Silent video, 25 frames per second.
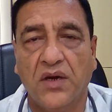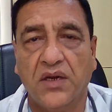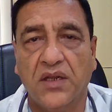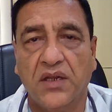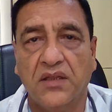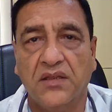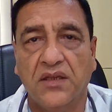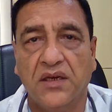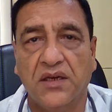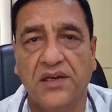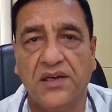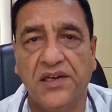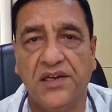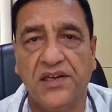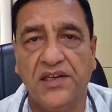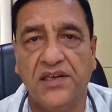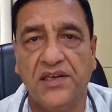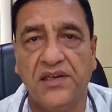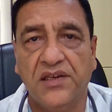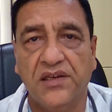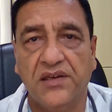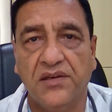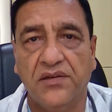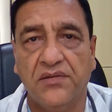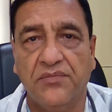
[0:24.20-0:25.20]
What are the
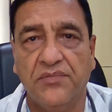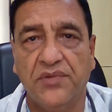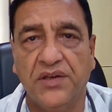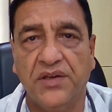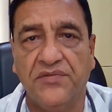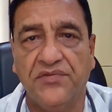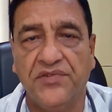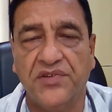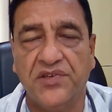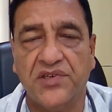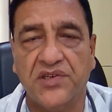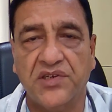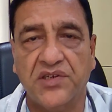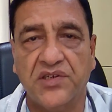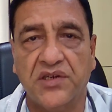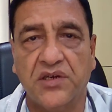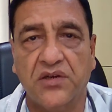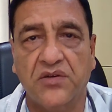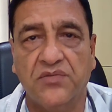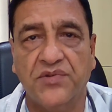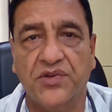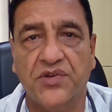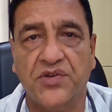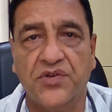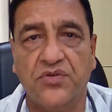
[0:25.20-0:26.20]
clinical
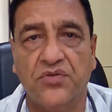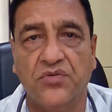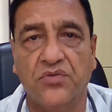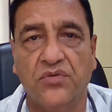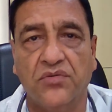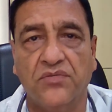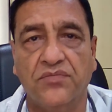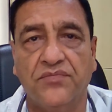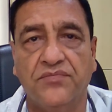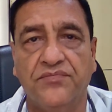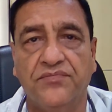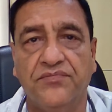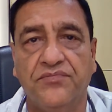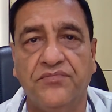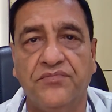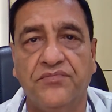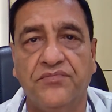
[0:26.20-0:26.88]
manifestations of a stroke?